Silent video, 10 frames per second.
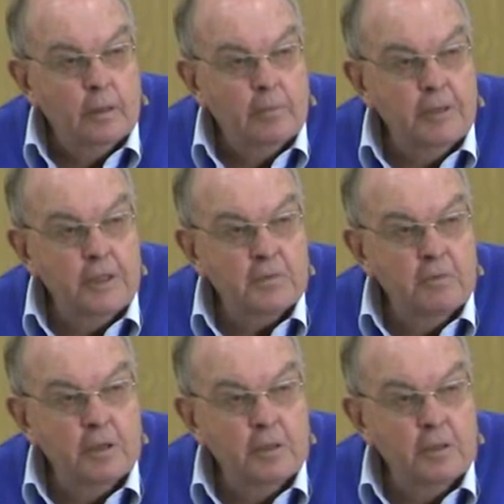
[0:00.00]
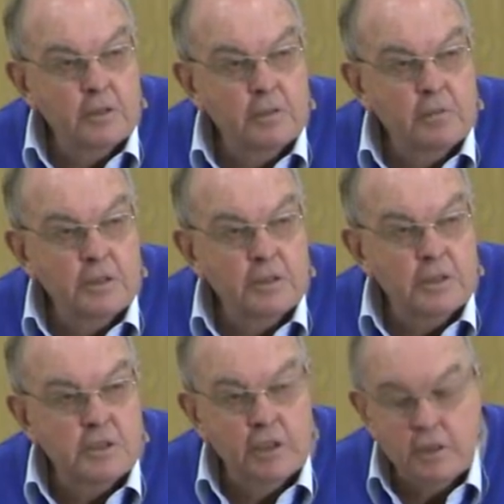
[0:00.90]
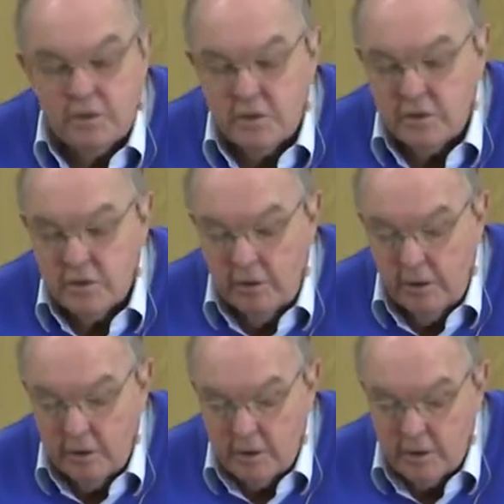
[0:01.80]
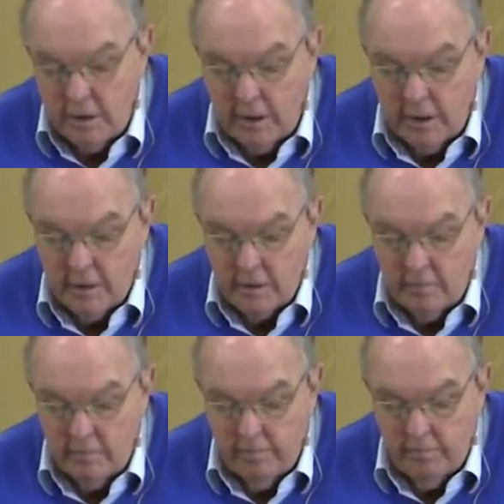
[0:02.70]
And postmodernism is just Genesis 3 in disguise.